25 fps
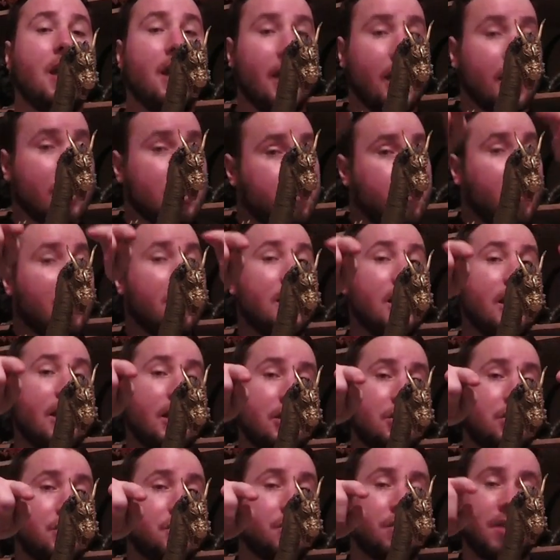It's been
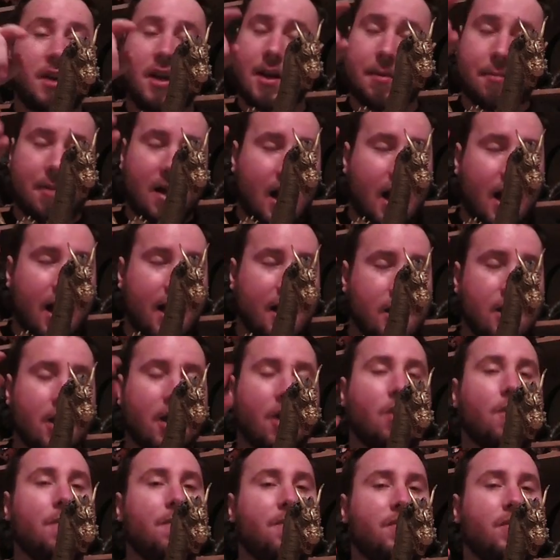his dream, I
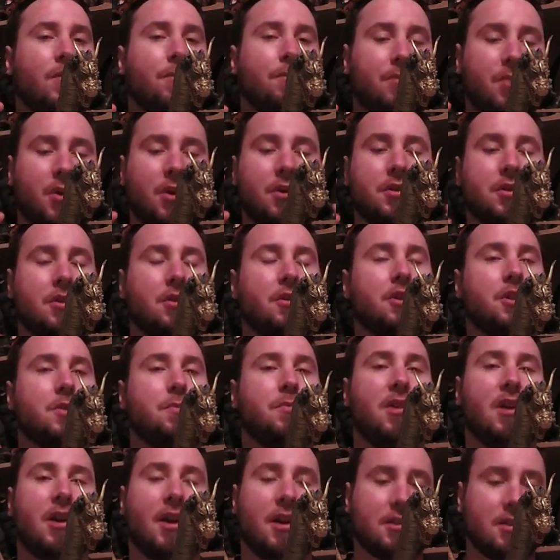know from personal
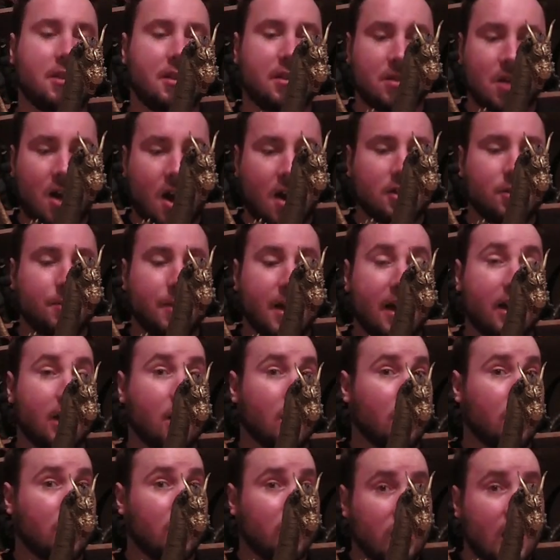experience. He's talked about it
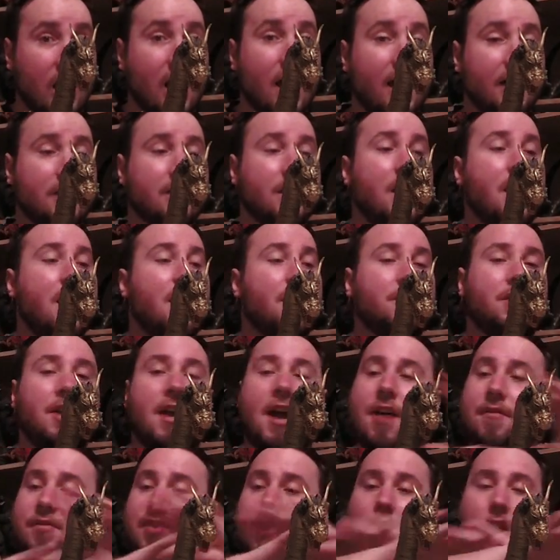a lot, to
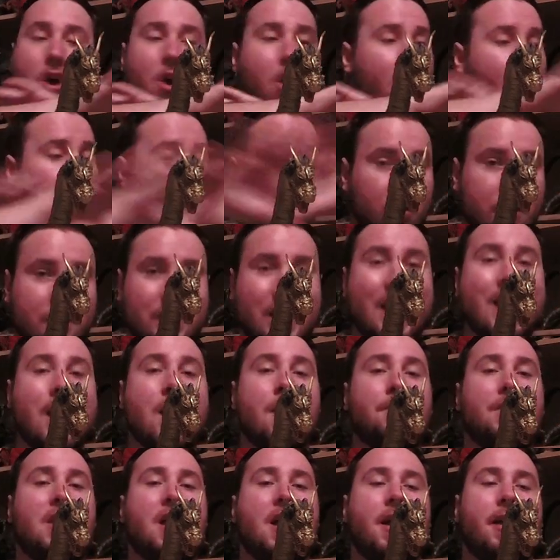have the whole
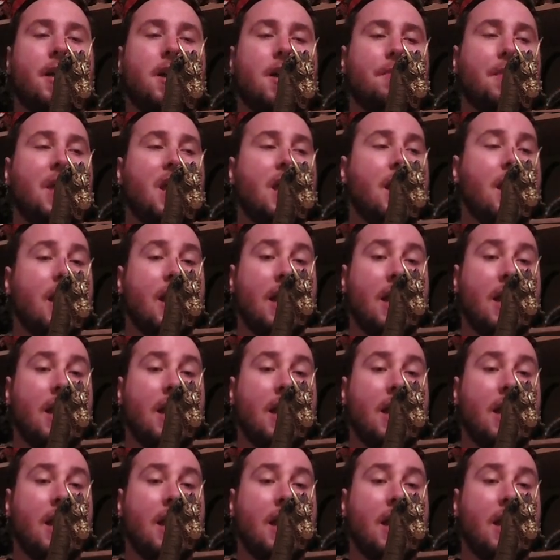damn lineup.